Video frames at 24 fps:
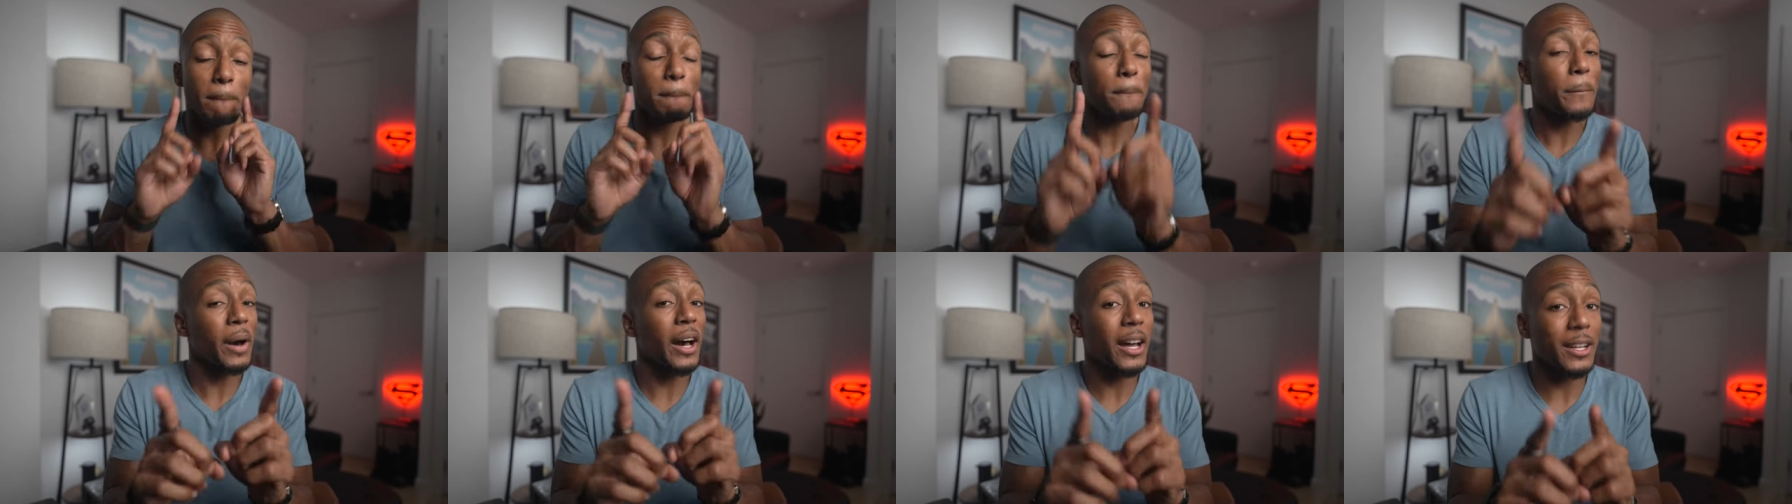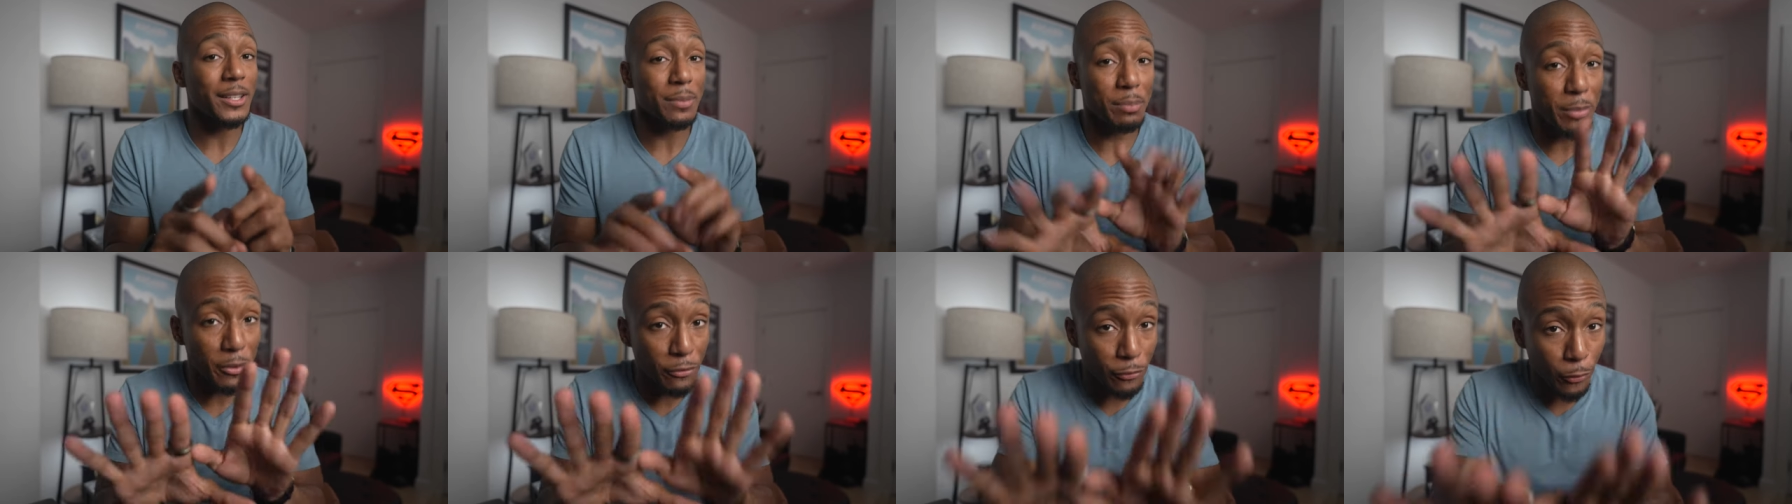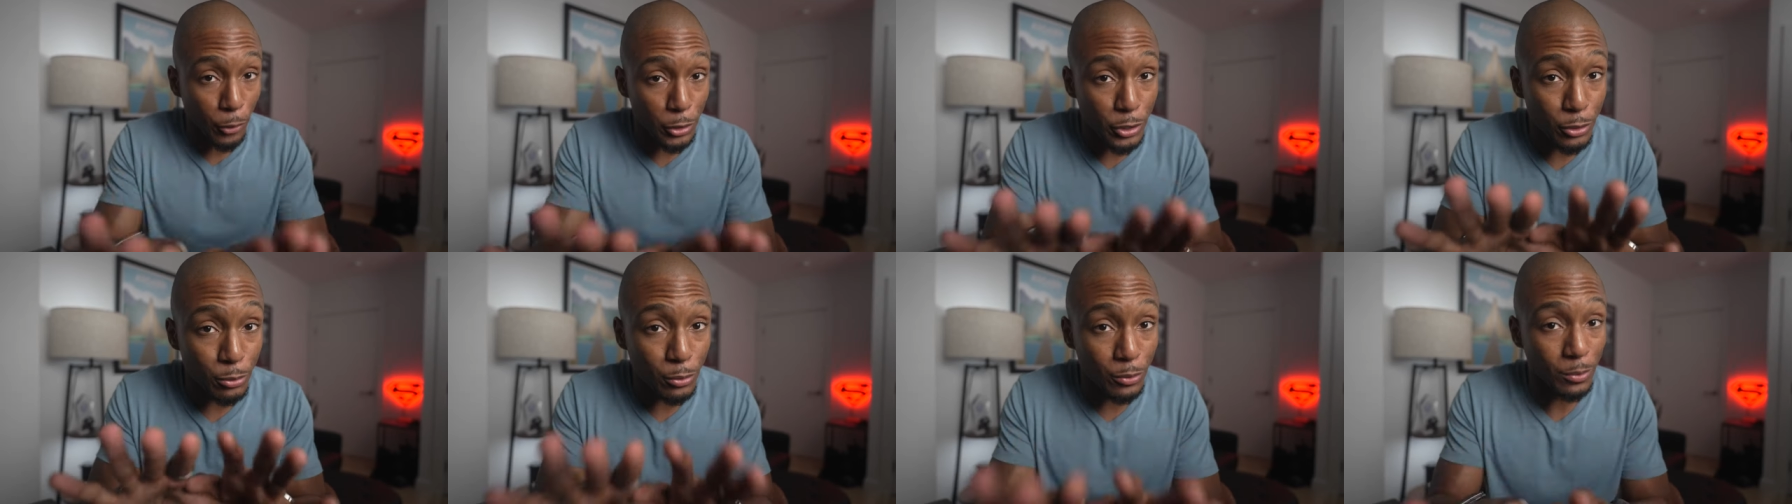but
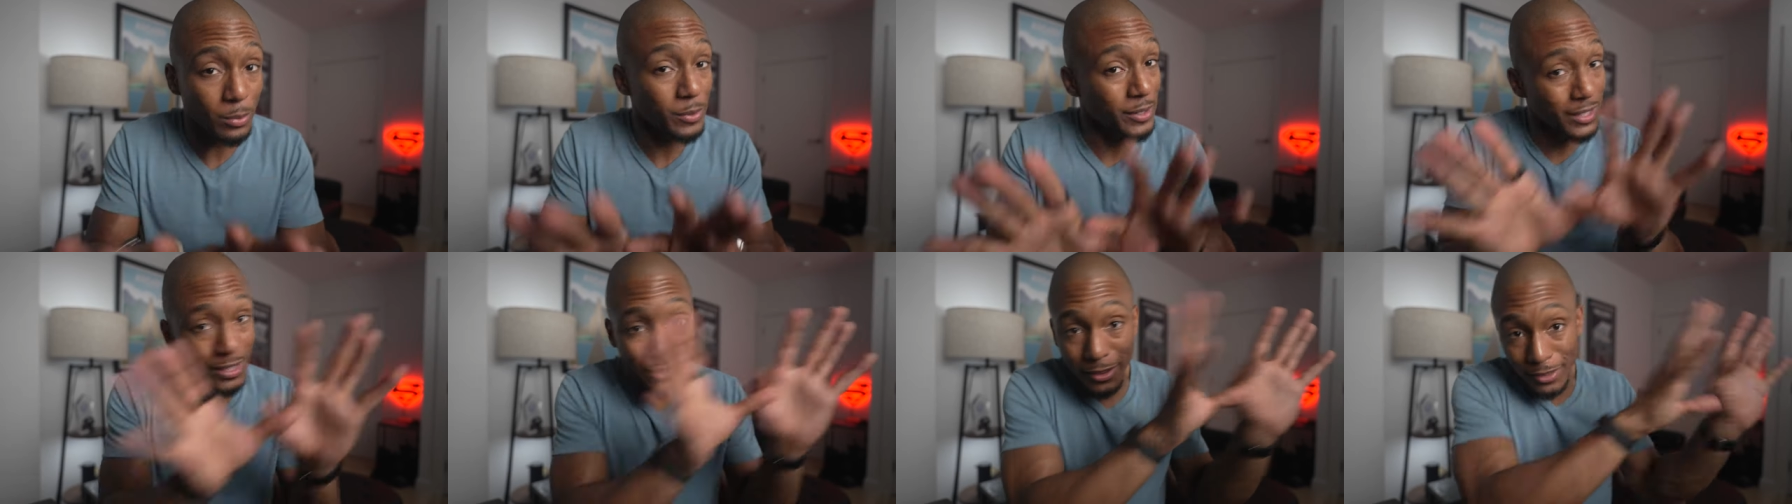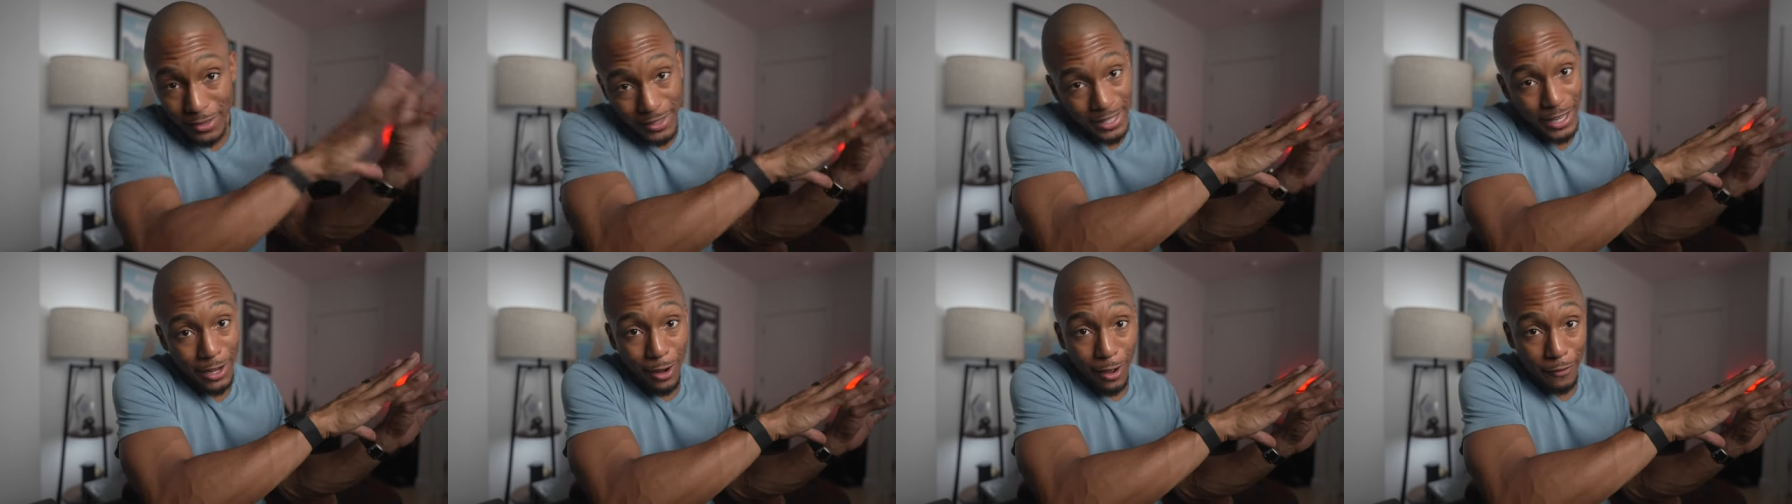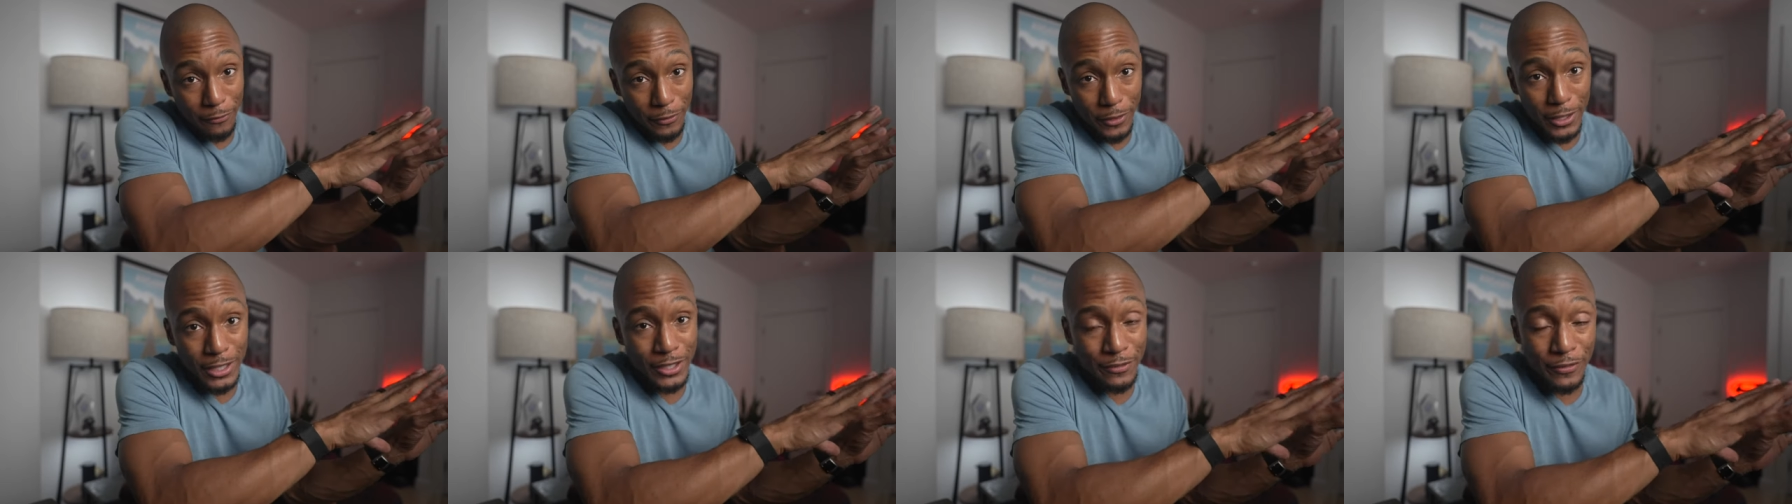before you get
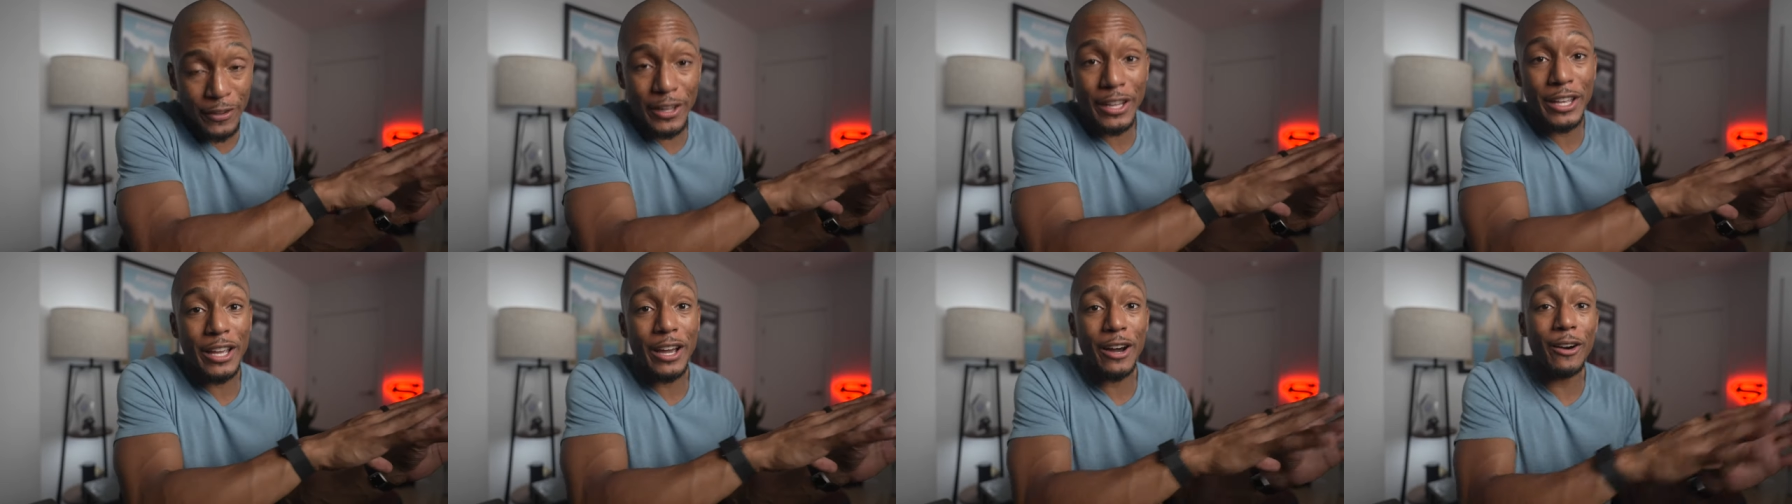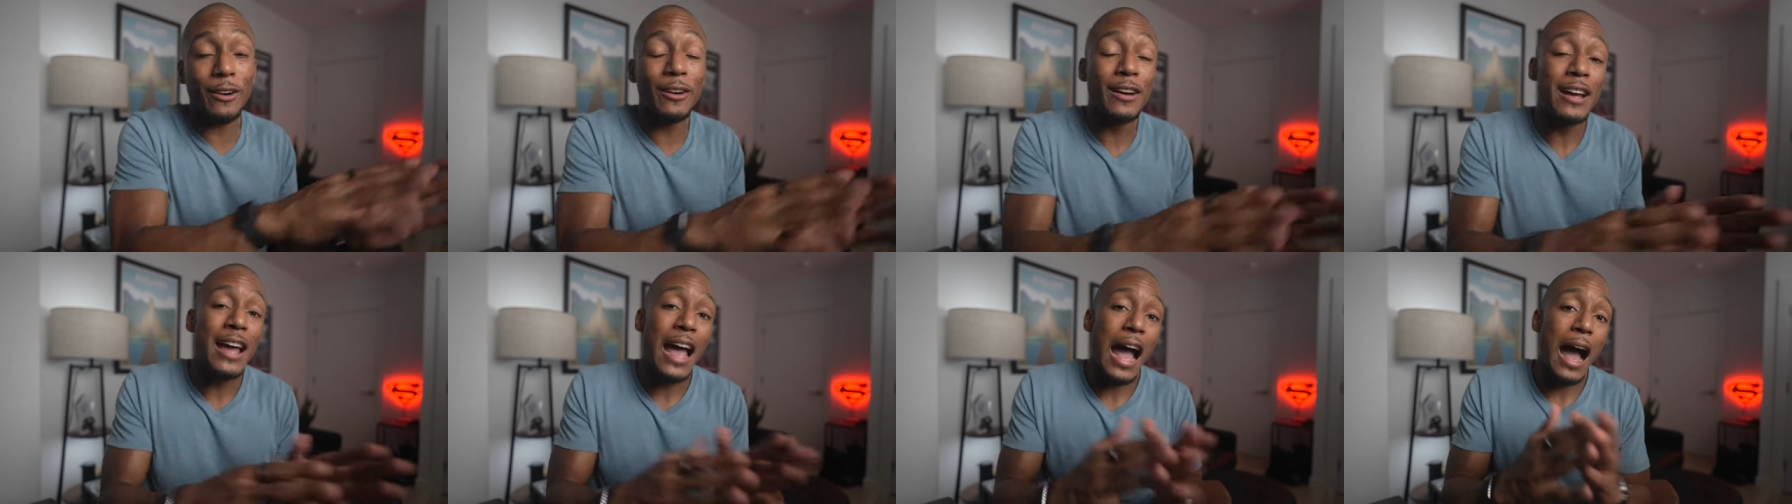off of this video,